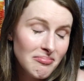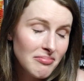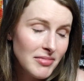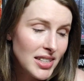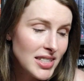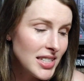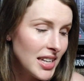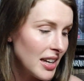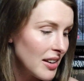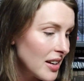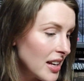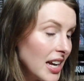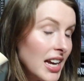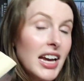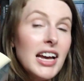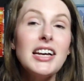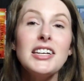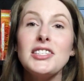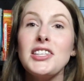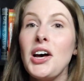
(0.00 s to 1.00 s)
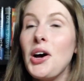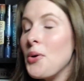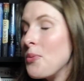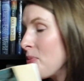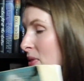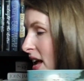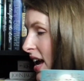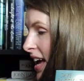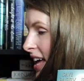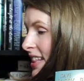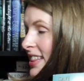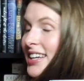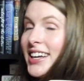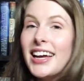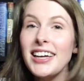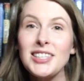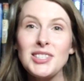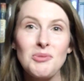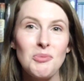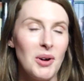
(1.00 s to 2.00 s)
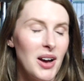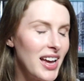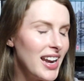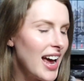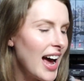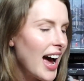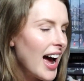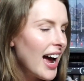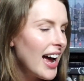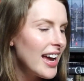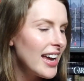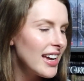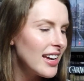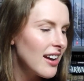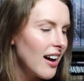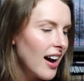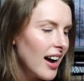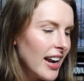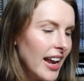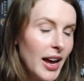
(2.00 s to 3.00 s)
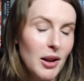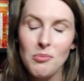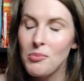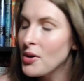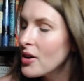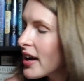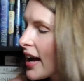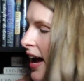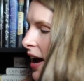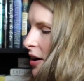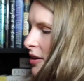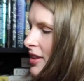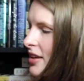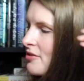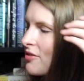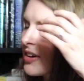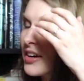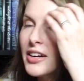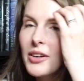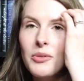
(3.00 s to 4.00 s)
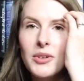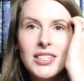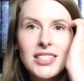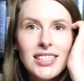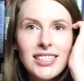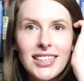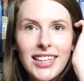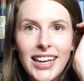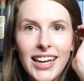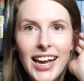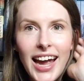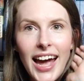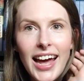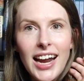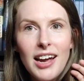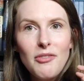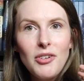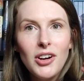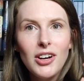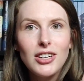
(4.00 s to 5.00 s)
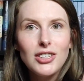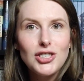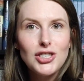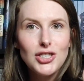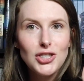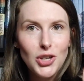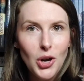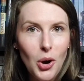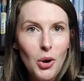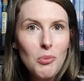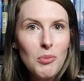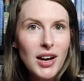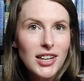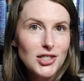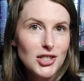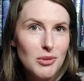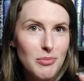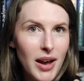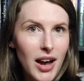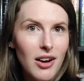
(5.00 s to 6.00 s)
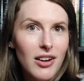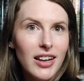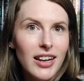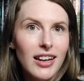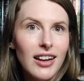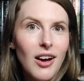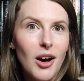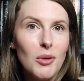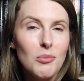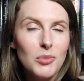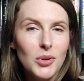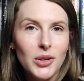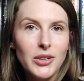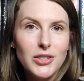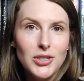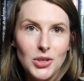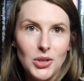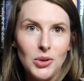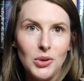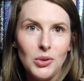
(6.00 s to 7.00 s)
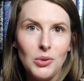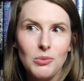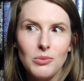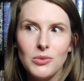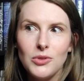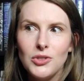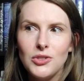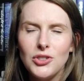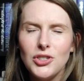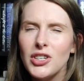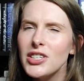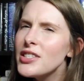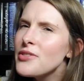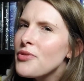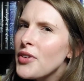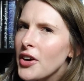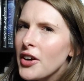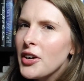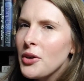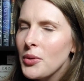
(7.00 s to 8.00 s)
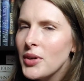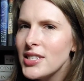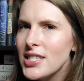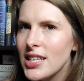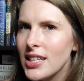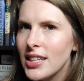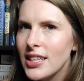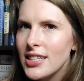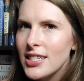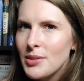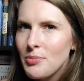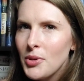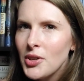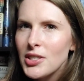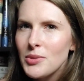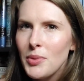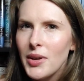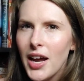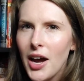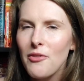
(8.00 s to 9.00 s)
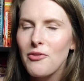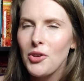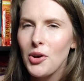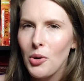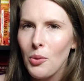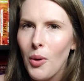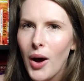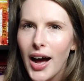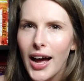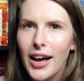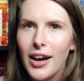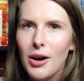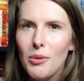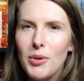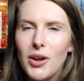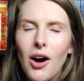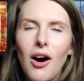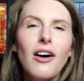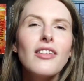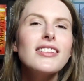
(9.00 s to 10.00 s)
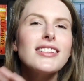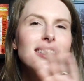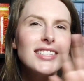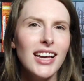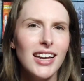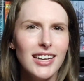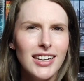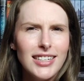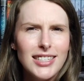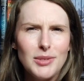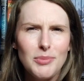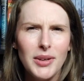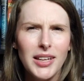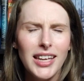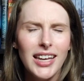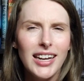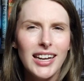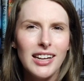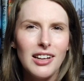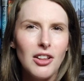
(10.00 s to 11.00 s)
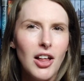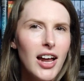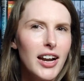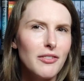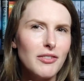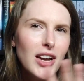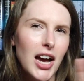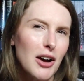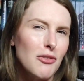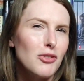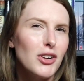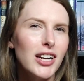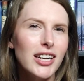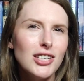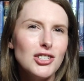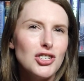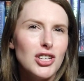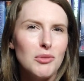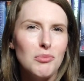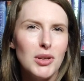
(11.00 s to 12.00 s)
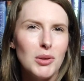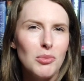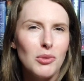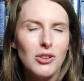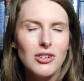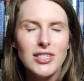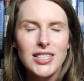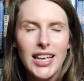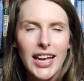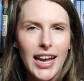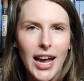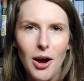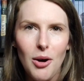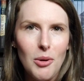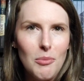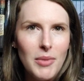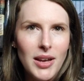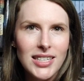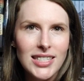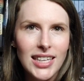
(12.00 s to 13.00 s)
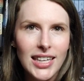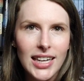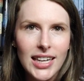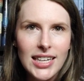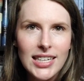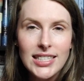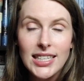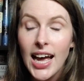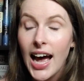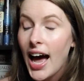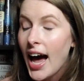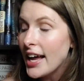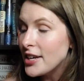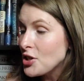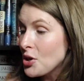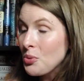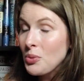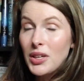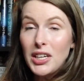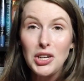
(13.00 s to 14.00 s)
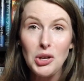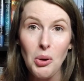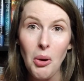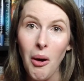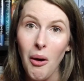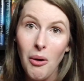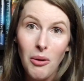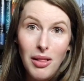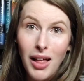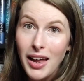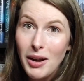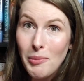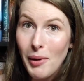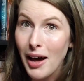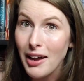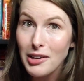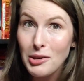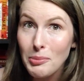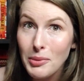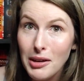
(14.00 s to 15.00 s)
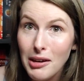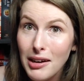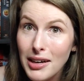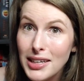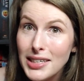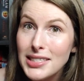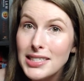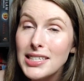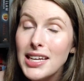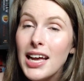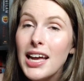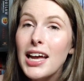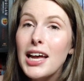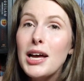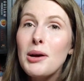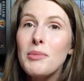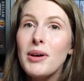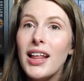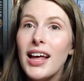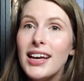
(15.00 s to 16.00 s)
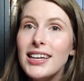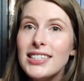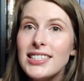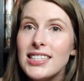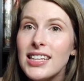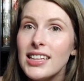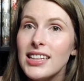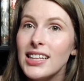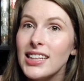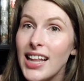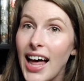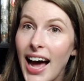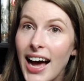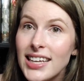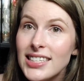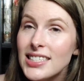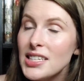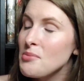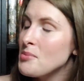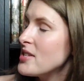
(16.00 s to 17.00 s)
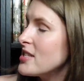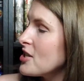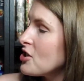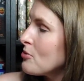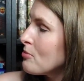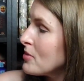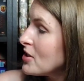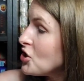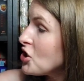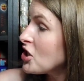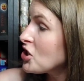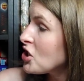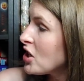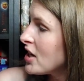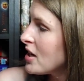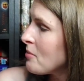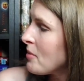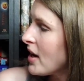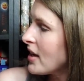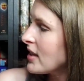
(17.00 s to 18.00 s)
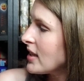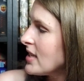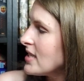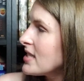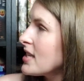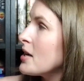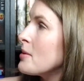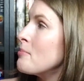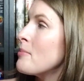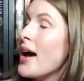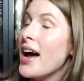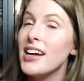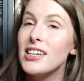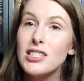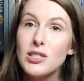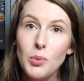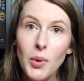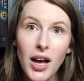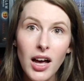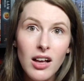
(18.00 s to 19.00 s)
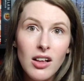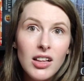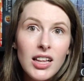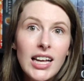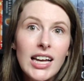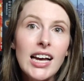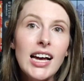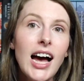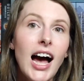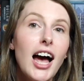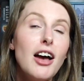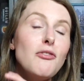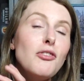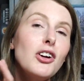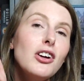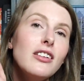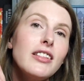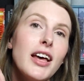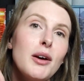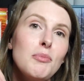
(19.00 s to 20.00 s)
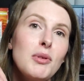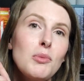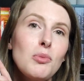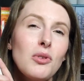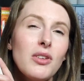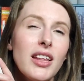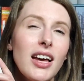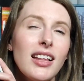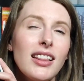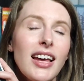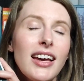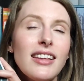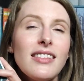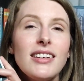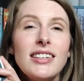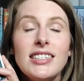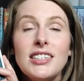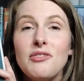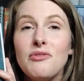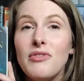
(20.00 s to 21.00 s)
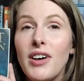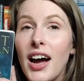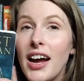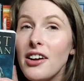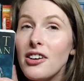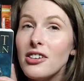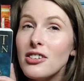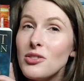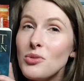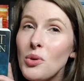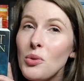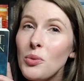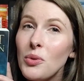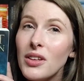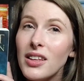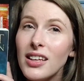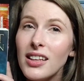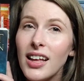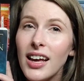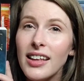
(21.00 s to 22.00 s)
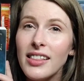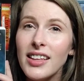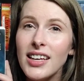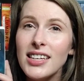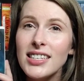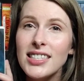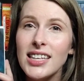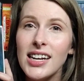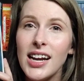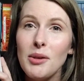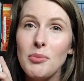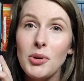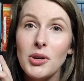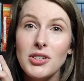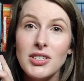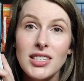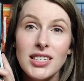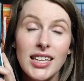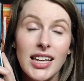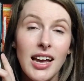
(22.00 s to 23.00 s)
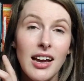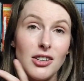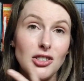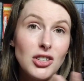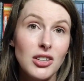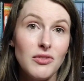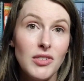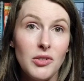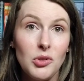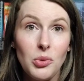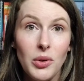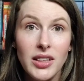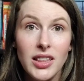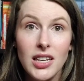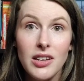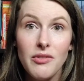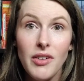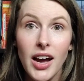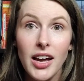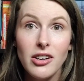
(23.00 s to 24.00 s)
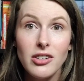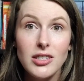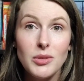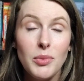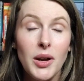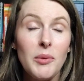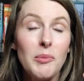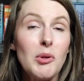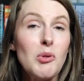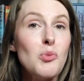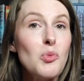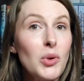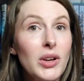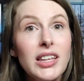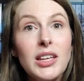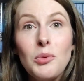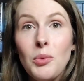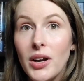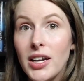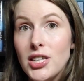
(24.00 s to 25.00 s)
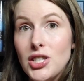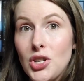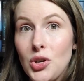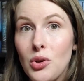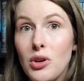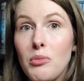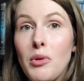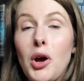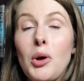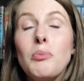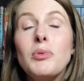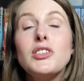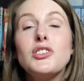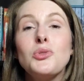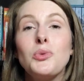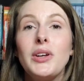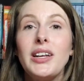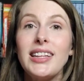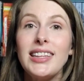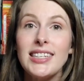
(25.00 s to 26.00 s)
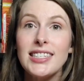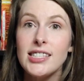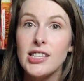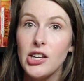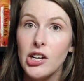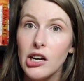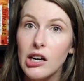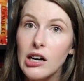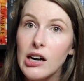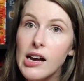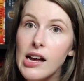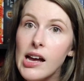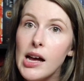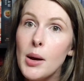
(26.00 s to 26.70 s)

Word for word: That's it. So the next one I got at Book Outlet very recently, and I've heard so much about it on BookTube. Just very recently. This book's been out for a while, but all of a sudden it's been getting a lot of coverage and people are saying how amazing it is. I don't really know a whole lot about it, to be honest, but that is The Last Magician by Lisa Maxwell. I've heard that people that like The Diviners will really like this, and I personally actually have never read The Diviners, but I've been really wanting to, and I'm hoping to read it this year.